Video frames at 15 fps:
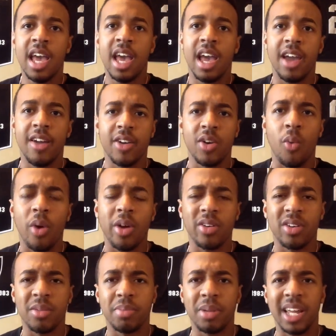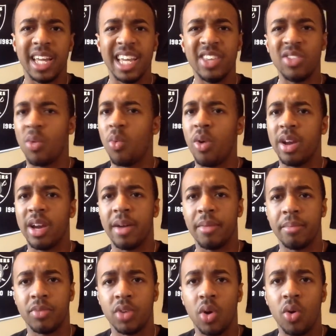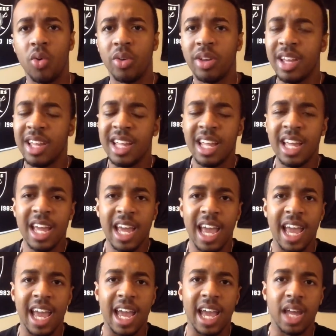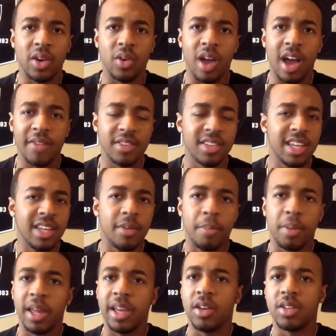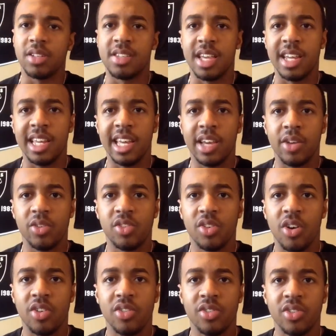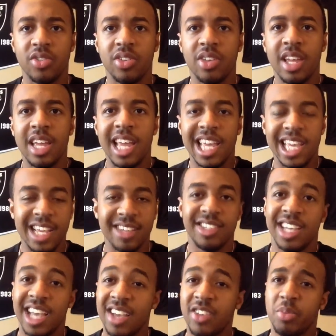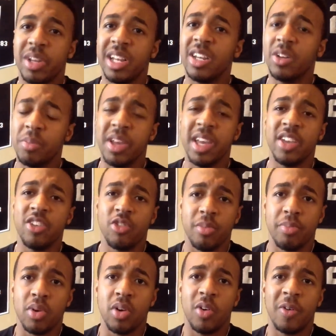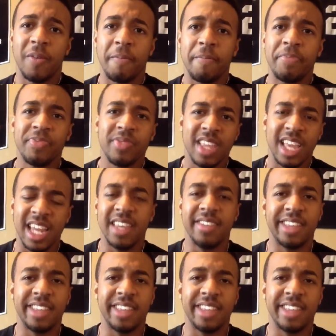Eric Weddle can play either one, I'm told. And I've seen him play on the San Diego Chargers. Yes, he has been a little bit injury prone in these